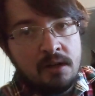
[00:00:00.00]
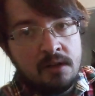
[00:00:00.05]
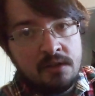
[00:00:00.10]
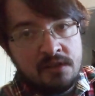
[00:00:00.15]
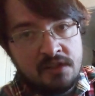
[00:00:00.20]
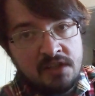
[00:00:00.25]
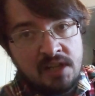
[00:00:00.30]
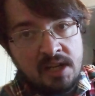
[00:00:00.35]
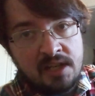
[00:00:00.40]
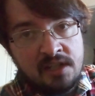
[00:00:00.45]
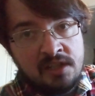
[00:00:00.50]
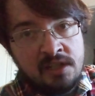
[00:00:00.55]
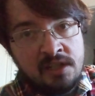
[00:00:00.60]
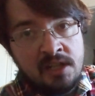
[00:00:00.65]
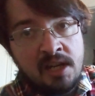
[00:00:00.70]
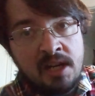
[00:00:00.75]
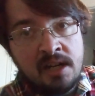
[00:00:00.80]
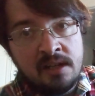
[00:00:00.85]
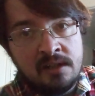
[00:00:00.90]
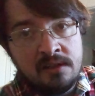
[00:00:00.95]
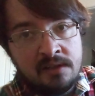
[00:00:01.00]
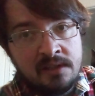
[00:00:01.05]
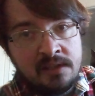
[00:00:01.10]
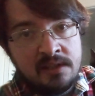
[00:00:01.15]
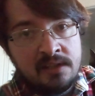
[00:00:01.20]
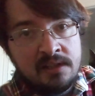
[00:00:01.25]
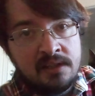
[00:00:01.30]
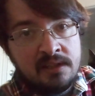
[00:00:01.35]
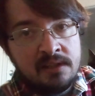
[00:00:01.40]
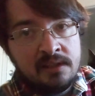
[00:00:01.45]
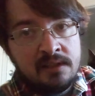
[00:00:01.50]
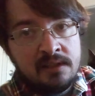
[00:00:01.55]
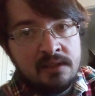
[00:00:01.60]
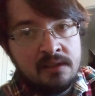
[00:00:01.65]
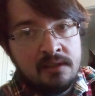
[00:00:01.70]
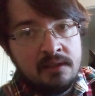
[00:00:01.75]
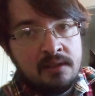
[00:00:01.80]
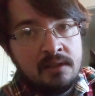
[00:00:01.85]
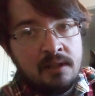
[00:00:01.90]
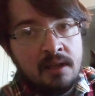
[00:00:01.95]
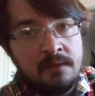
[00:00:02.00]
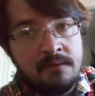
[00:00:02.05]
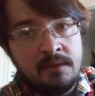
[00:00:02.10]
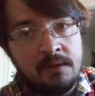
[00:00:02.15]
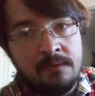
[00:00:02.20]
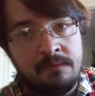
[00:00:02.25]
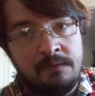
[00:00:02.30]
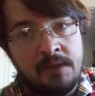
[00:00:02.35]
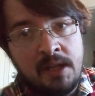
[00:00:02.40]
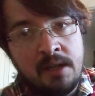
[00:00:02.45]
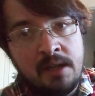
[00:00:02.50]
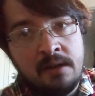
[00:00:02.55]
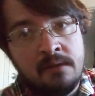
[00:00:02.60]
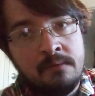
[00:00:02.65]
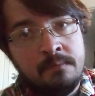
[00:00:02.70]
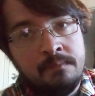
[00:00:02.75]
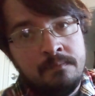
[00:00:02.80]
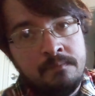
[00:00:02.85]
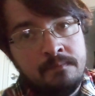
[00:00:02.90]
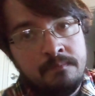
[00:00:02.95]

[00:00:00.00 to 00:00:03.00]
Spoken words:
our 6 years of the film.